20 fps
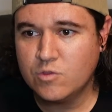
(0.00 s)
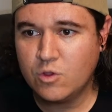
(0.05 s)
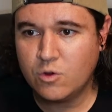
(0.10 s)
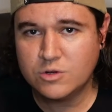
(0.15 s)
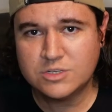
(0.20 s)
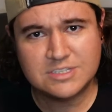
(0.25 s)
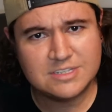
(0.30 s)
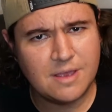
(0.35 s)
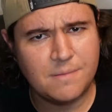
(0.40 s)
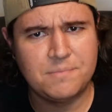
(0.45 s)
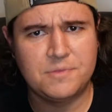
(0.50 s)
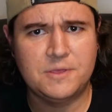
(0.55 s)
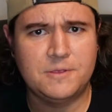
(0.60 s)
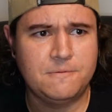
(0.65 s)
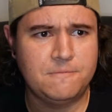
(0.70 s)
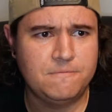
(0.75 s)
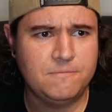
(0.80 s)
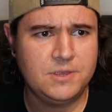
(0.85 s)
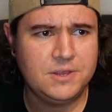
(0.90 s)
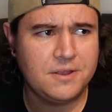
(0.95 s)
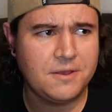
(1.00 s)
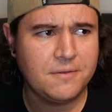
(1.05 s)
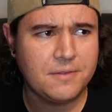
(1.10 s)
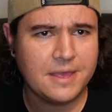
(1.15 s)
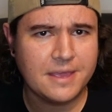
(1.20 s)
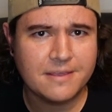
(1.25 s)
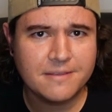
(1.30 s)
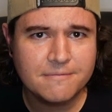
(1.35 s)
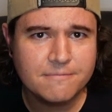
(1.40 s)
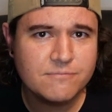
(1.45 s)
or something, you know,
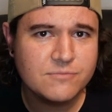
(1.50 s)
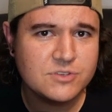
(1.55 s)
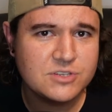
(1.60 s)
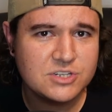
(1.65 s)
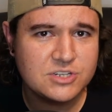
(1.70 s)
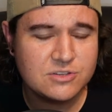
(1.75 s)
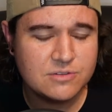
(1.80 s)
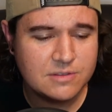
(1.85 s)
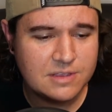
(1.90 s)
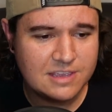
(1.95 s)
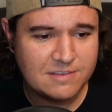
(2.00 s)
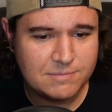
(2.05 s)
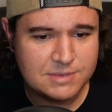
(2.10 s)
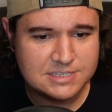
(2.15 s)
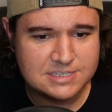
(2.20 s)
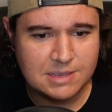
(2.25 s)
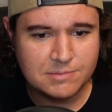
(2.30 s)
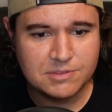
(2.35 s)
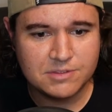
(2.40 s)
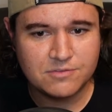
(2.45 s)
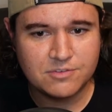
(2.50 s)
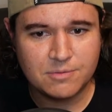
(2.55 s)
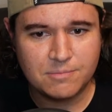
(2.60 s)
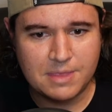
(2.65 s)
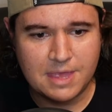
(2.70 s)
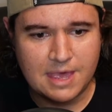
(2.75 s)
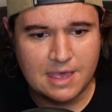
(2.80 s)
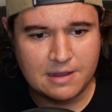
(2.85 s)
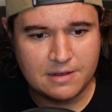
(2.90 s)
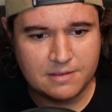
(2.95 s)
like give me something from
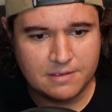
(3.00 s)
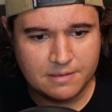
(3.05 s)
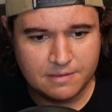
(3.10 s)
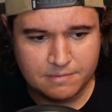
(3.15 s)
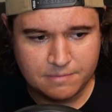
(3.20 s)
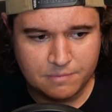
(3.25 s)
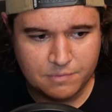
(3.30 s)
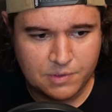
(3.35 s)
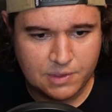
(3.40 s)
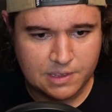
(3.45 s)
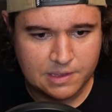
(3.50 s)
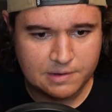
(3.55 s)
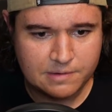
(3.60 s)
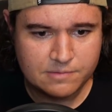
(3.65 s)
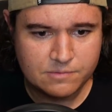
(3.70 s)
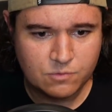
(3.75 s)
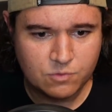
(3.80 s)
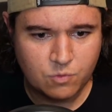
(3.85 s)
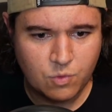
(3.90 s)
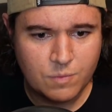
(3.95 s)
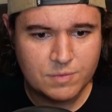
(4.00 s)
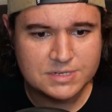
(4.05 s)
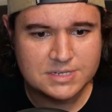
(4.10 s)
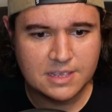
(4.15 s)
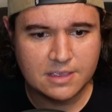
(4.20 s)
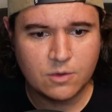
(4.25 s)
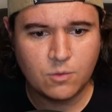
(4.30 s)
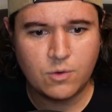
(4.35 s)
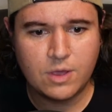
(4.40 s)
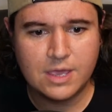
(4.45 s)
that. But what we
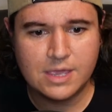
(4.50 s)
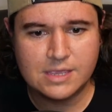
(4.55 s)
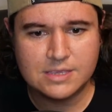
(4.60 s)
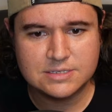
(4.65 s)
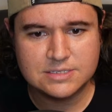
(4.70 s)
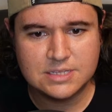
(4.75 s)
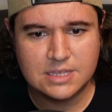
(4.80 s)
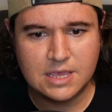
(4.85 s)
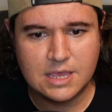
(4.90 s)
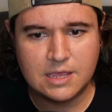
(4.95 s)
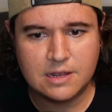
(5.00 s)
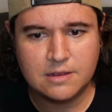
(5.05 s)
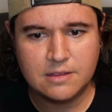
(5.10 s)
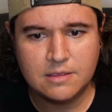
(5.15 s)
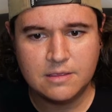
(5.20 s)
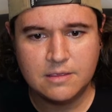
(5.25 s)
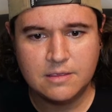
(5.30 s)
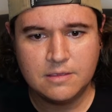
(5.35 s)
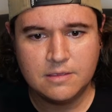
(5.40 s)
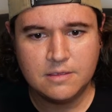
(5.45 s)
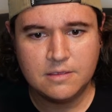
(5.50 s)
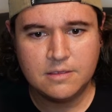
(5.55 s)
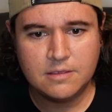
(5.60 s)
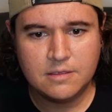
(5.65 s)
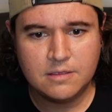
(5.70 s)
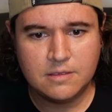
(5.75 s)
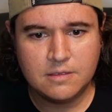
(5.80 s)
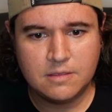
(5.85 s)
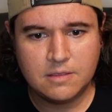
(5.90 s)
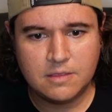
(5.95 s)
take away is that
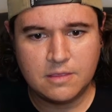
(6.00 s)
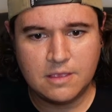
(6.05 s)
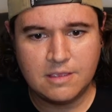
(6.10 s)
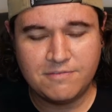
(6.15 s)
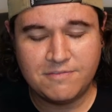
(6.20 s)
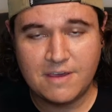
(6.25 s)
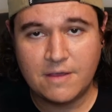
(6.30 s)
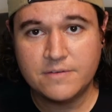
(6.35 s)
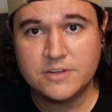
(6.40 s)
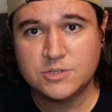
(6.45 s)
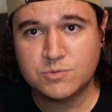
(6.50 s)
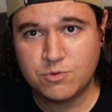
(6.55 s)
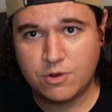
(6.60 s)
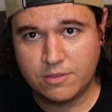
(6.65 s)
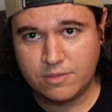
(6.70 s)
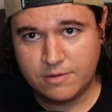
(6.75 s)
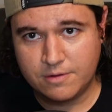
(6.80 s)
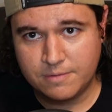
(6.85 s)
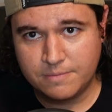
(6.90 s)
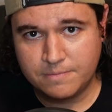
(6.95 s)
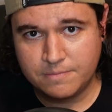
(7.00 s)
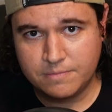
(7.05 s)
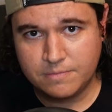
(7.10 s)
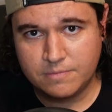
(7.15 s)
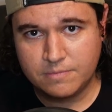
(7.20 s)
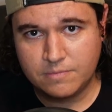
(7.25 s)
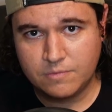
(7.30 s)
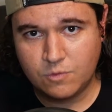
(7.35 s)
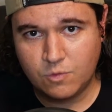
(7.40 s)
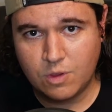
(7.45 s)
he found his brother.
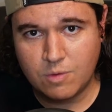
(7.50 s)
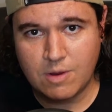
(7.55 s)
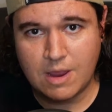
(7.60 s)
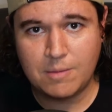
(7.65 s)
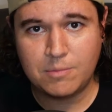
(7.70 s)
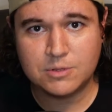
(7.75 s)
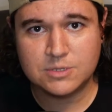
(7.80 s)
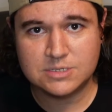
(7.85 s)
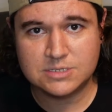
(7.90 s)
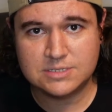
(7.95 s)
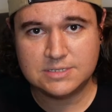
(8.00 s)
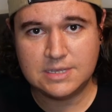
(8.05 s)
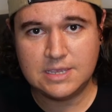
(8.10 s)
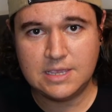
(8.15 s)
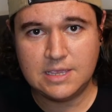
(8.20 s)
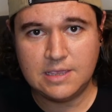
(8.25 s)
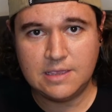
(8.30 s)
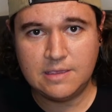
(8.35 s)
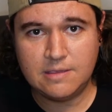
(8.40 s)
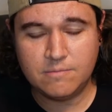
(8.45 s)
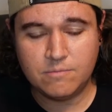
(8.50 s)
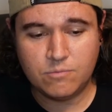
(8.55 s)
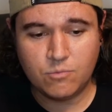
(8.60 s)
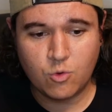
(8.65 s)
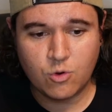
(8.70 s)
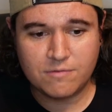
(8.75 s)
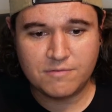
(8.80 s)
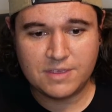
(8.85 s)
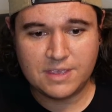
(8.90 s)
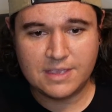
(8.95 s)
We were able to see
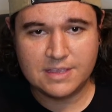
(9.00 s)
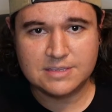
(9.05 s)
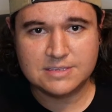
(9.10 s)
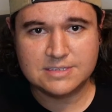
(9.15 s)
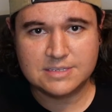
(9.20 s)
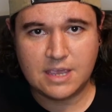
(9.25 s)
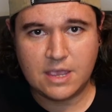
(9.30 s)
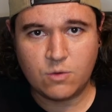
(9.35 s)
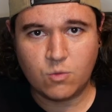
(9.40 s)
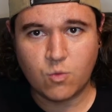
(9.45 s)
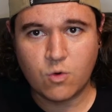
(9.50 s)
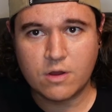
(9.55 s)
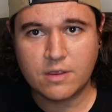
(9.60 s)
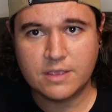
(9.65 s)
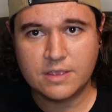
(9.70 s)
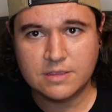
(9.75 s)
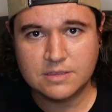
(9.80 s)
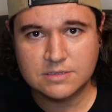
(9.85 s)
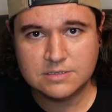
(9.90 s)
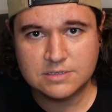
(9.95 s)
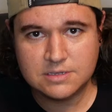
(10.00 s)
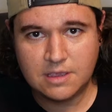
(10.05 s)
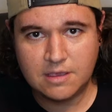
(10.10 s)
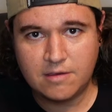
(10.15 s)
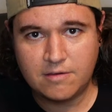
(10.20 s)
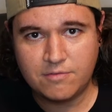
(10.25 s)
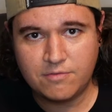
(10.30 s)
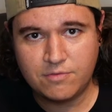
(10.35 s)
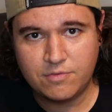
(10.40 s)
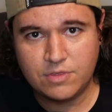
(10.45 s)
more of the inside workings
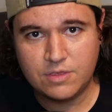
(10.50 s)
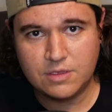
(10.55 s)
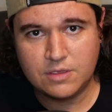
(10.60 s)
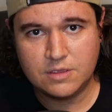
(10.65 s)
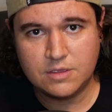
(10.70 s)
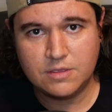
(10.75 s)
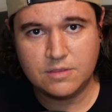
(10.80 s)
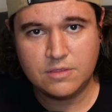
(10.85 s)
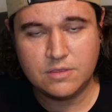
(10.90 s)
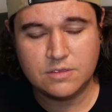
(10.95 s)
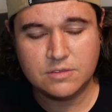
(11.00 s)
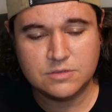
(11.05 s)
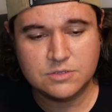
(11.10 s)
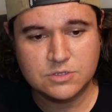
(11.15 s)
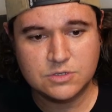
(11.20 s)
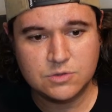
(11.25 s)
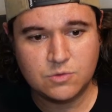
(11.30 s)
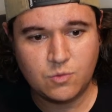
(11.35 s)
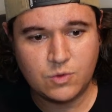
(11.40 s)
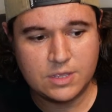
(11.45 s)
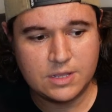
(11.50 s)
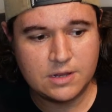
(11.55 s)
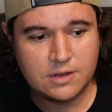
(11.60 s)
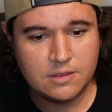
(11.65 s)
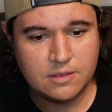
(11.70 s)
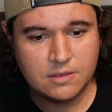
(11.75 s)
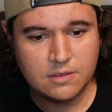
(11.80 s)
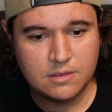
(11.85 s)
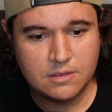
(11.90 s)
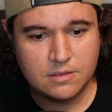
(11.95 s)
of the Squid
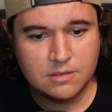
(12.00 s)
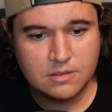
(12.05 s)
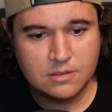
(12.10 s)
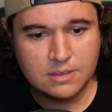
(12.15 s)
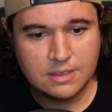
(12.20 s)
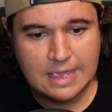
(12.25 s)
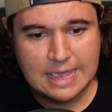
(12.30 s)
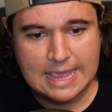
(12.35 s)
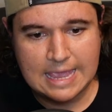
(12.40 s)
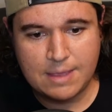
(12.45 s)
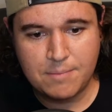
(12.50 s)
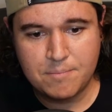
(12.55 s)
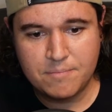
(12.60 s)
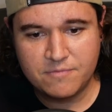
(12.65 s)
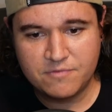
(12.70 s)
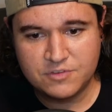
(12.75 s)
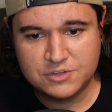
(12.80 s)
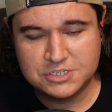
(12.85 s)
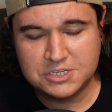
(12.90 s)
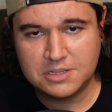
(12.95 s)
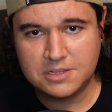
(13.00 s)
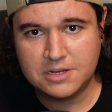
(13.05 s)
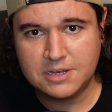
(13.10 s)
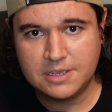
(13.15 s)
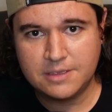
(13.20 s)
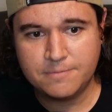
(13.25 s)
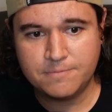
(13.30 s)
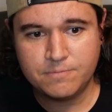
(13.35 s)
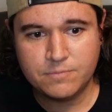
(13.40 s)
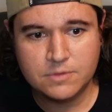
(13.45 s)
game
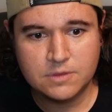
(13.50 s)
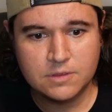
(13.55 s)
facility,